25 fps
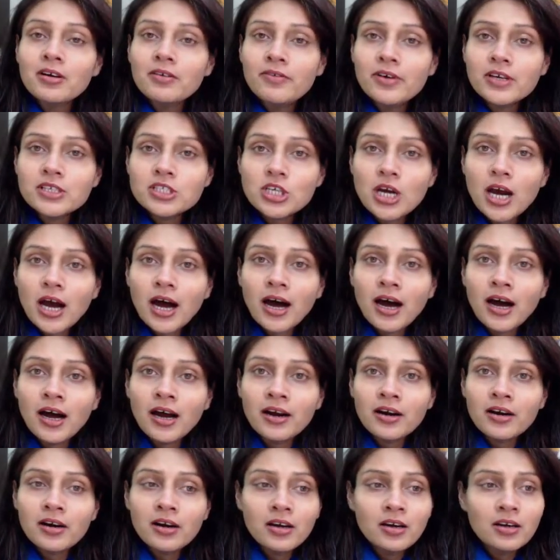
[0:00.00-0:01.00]
which
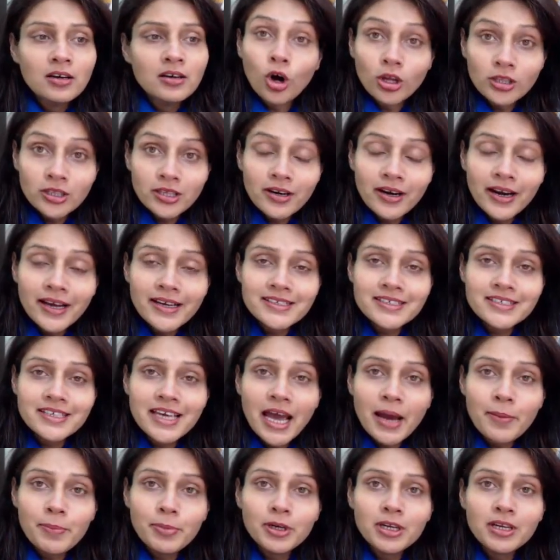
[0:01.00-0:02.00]
are authorized
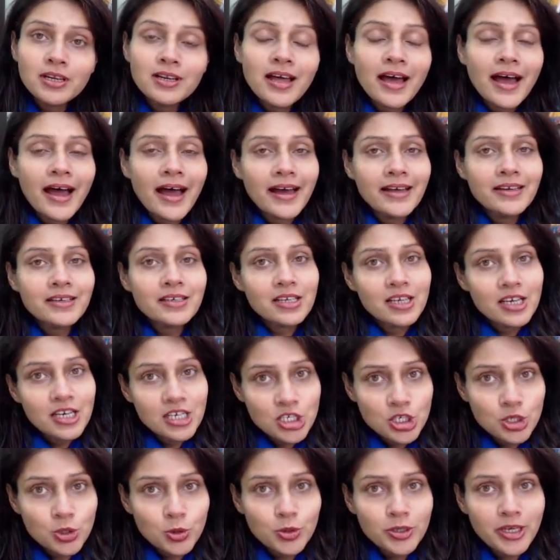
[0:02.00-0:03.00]
capital and
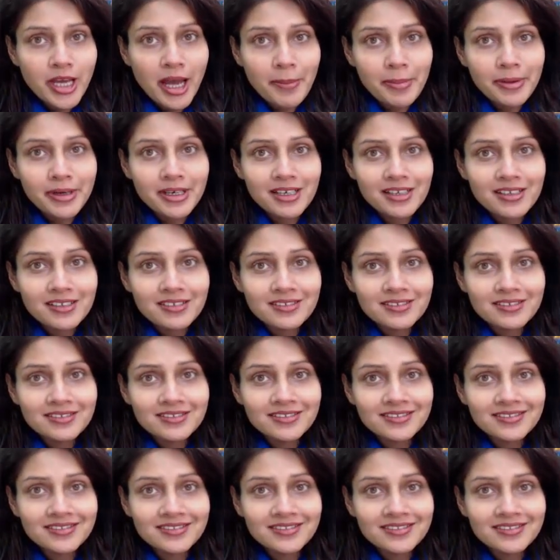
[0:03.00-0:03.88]
issued capital.